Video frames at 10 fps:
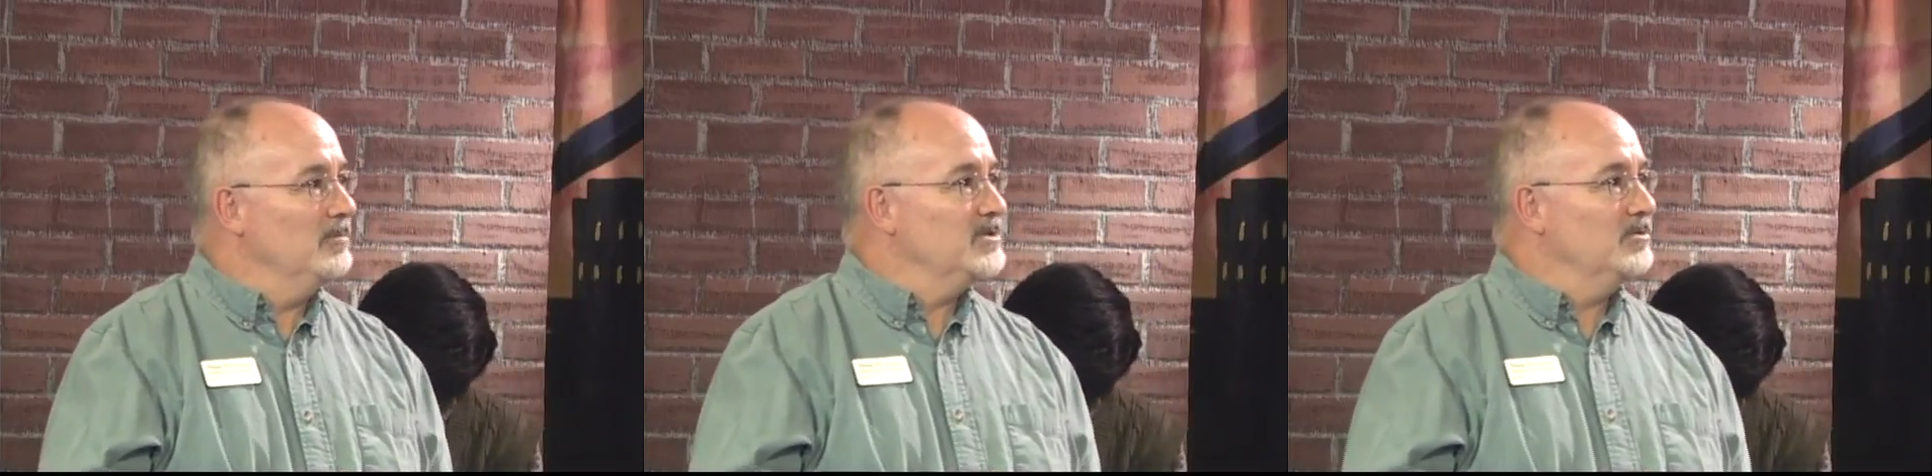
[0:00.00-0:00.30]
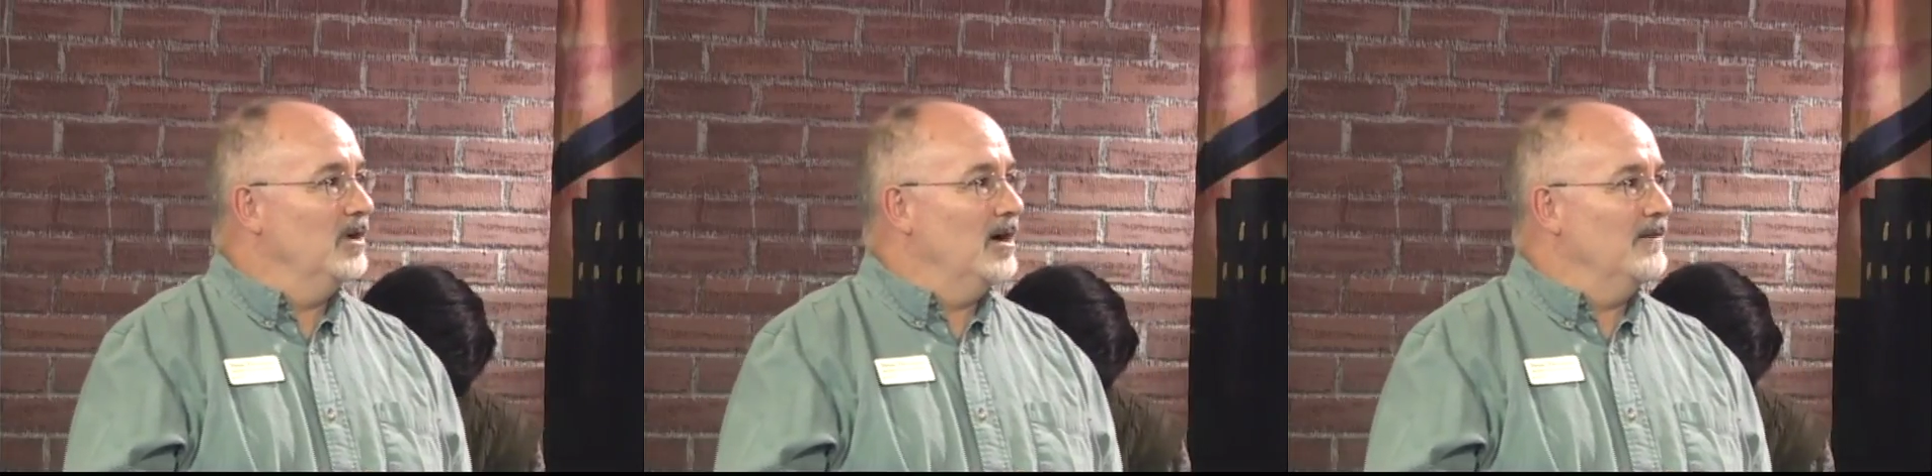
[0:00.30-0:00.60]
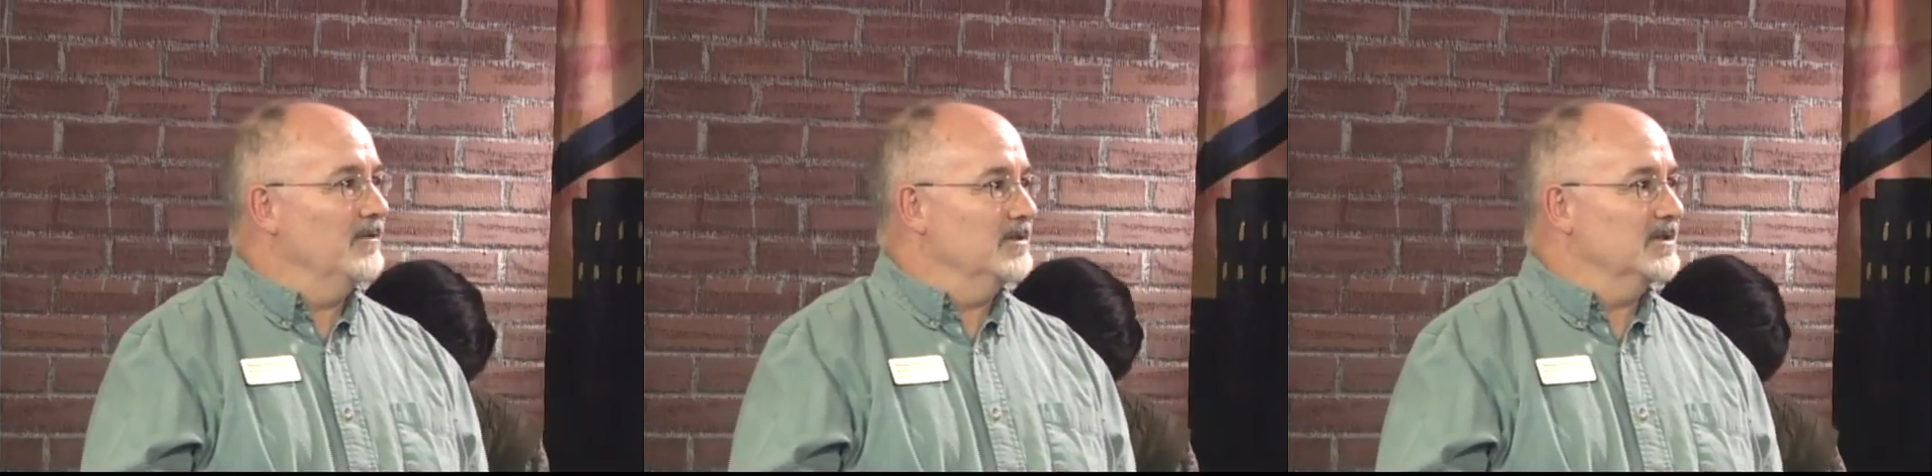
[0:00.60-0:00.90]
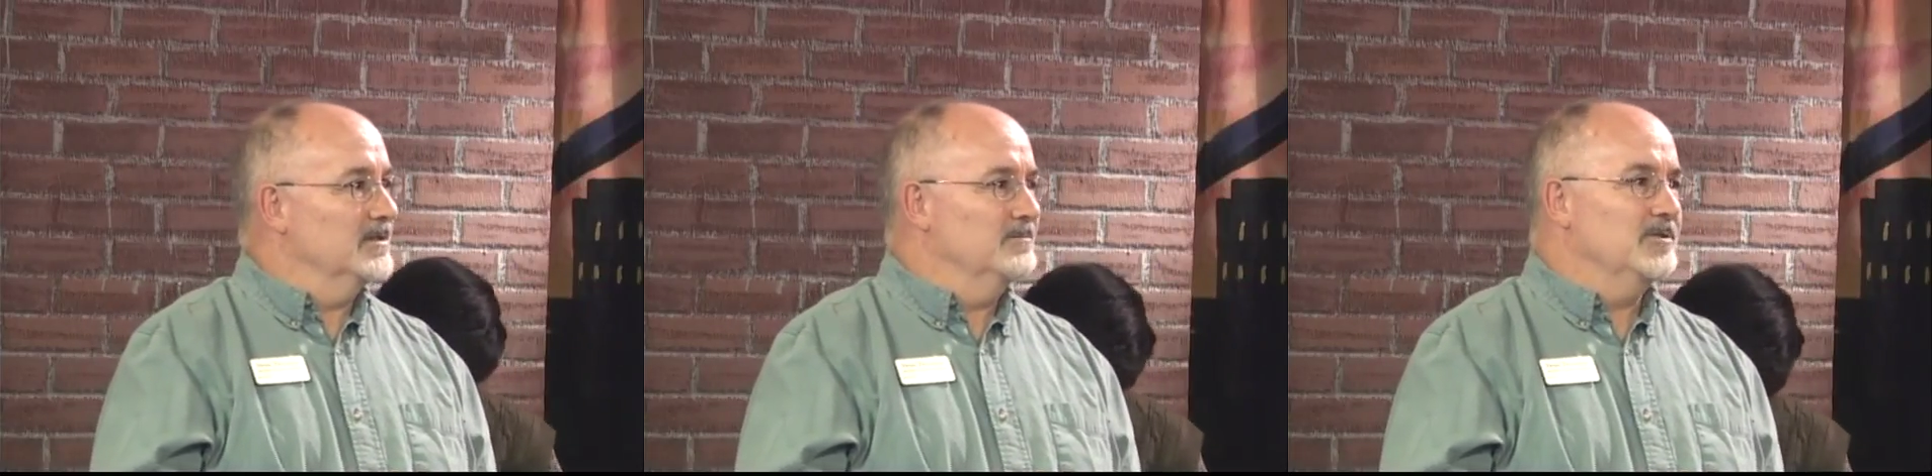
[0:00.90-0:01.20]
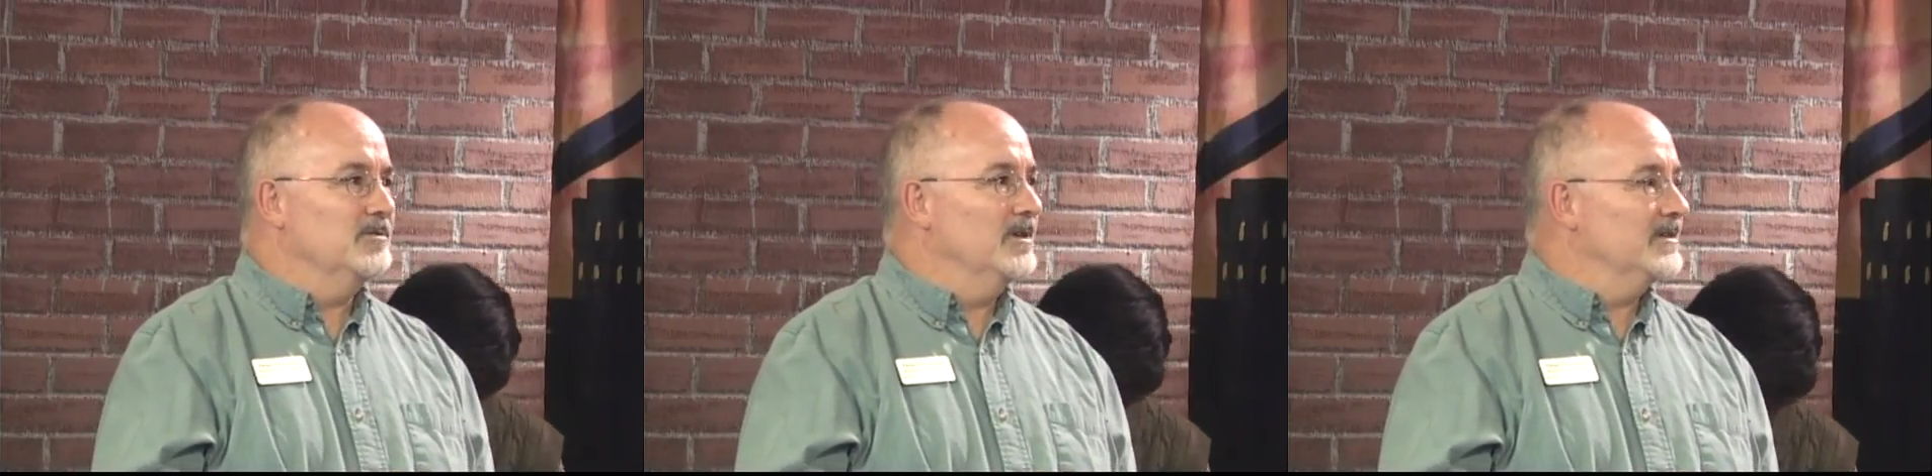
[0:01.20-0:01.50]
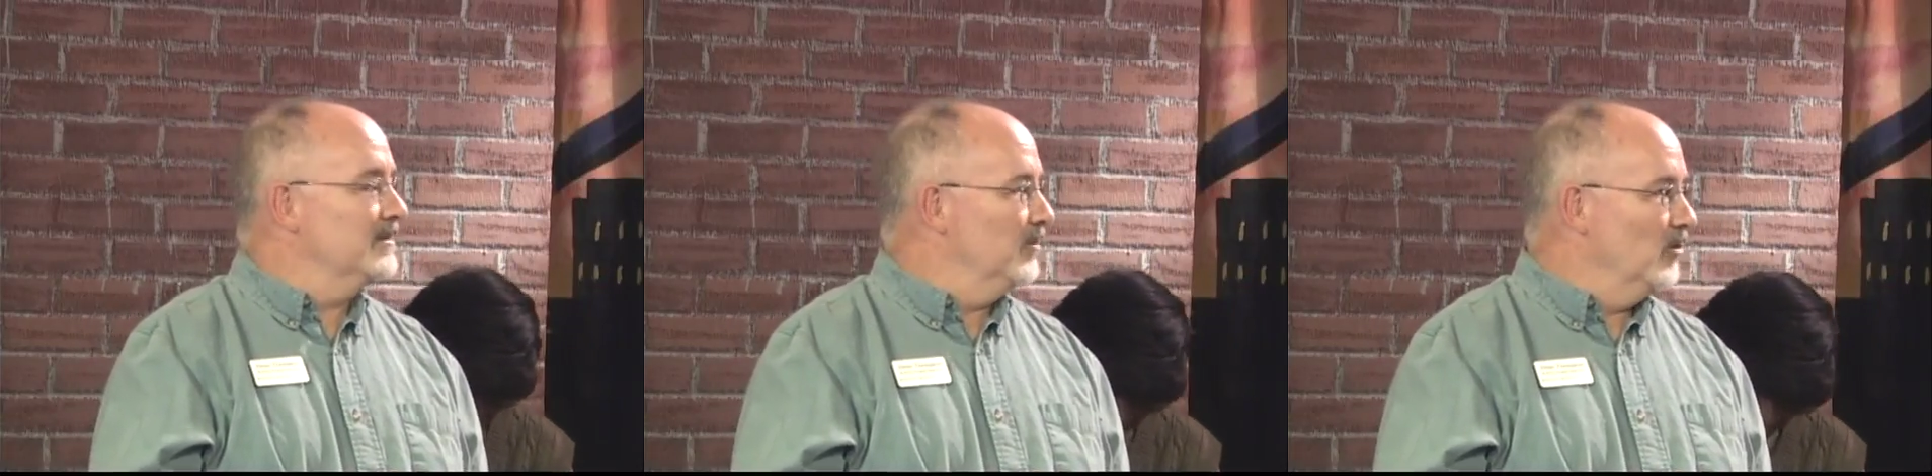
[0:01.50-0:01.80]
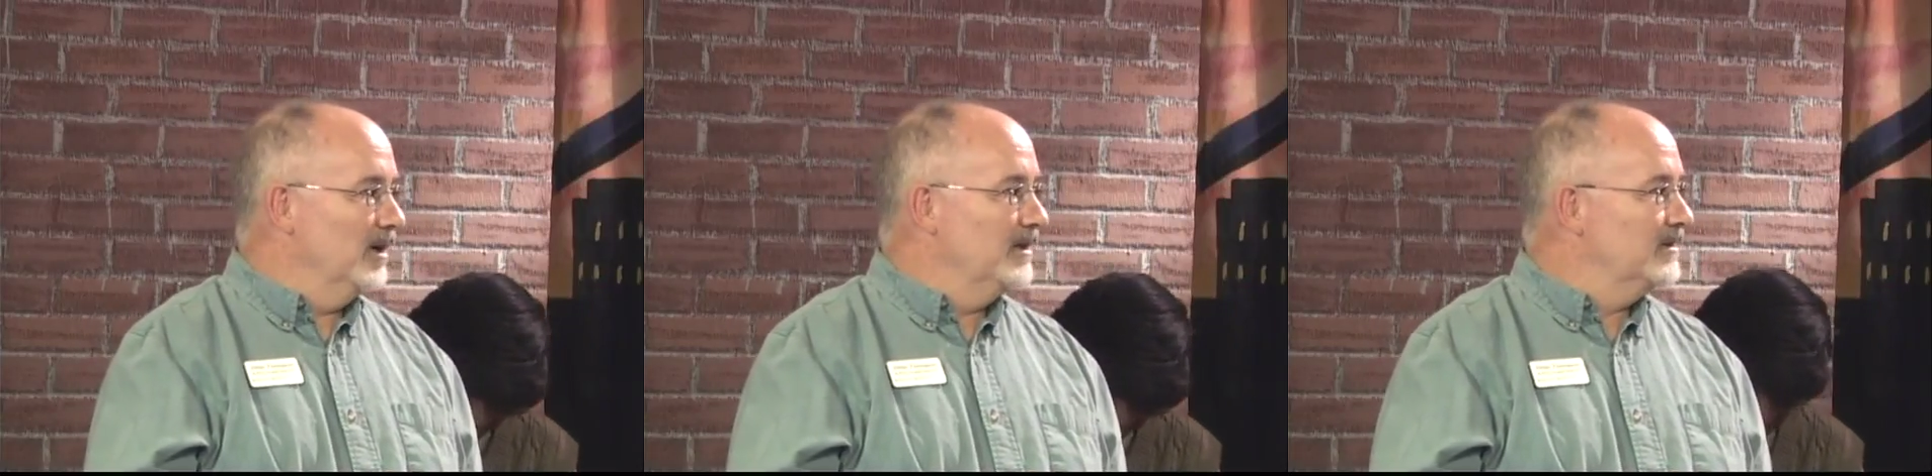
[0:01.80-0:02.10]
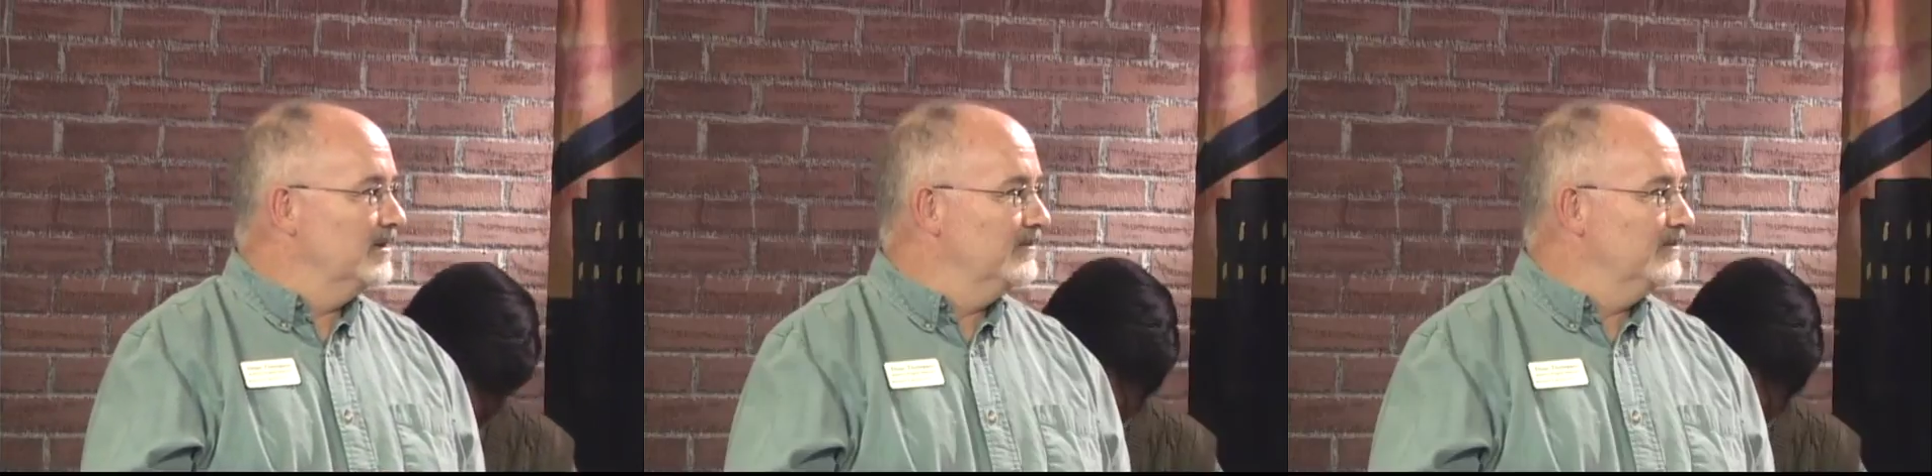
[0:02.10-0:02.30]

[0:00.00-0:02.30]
Missoula offers because Missoula has some great